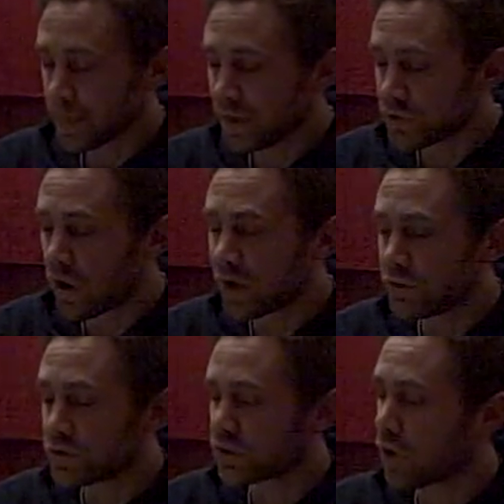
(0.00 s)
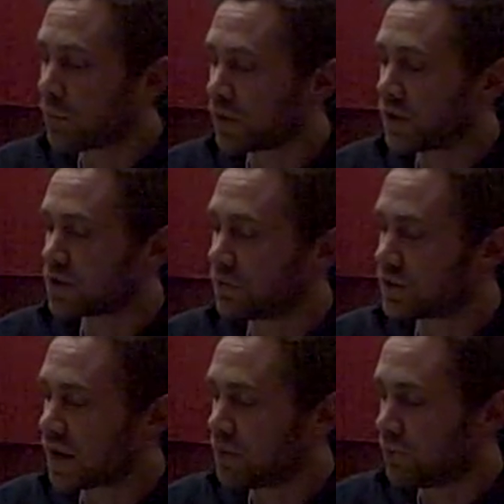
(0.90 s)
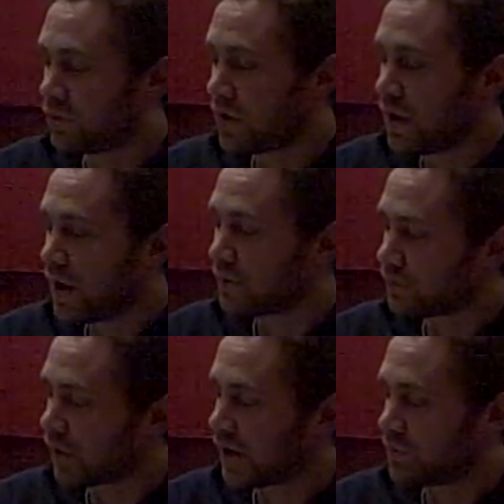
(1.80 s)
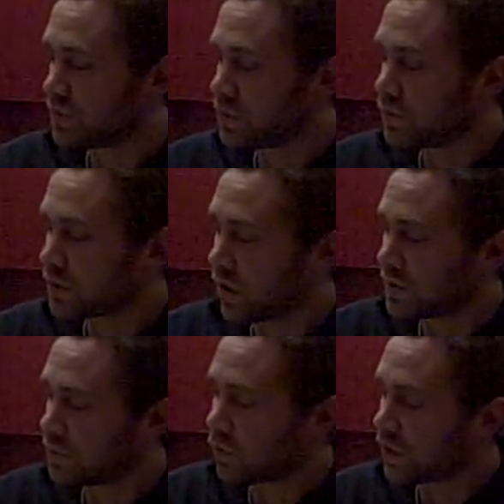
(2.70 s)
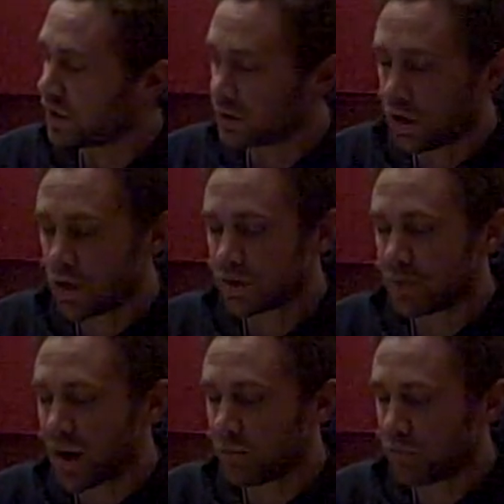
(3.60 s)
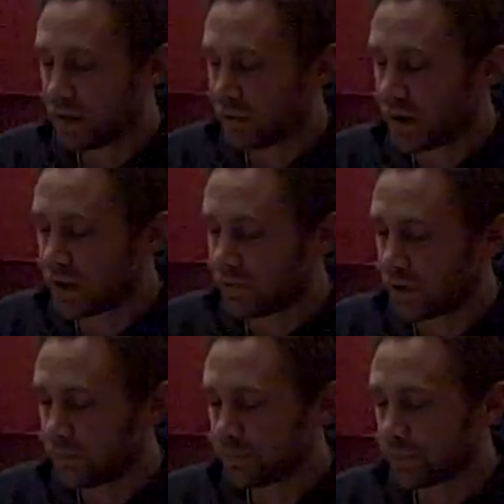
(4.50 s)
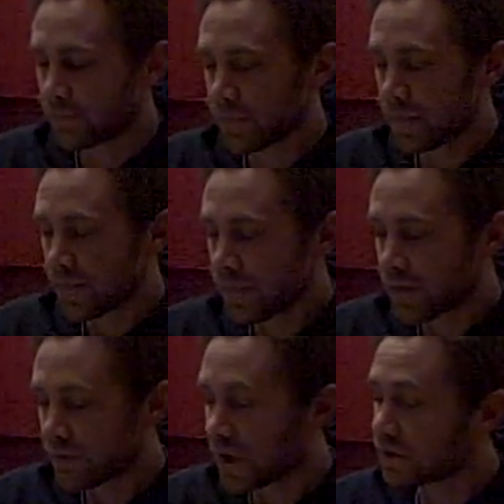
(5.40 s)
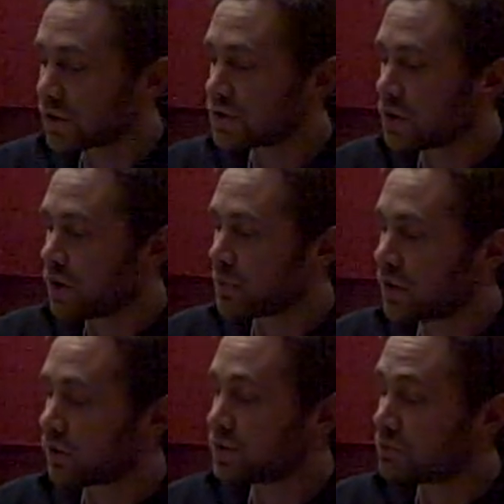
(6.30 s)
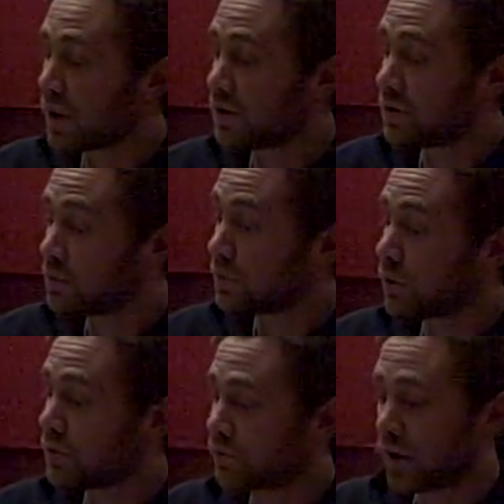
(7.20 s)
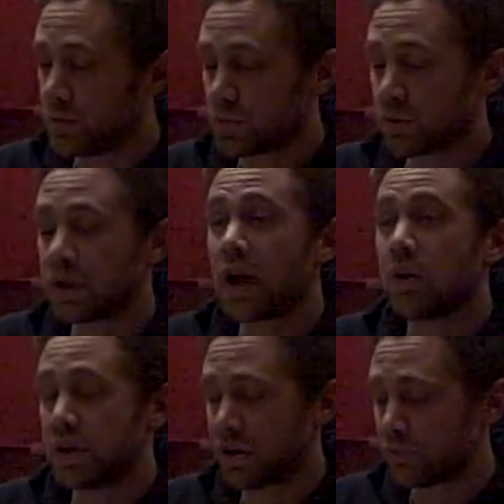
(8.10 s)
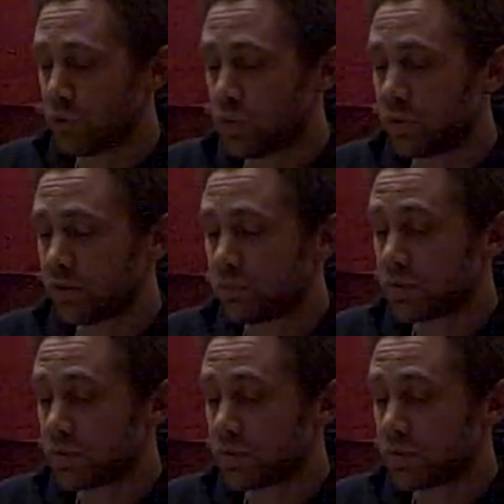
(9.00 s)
His hive used a combination of chambers and frames, utilising what he had learned about bee behaviour. The fact that a certain amount of space in between frames would allow enough movement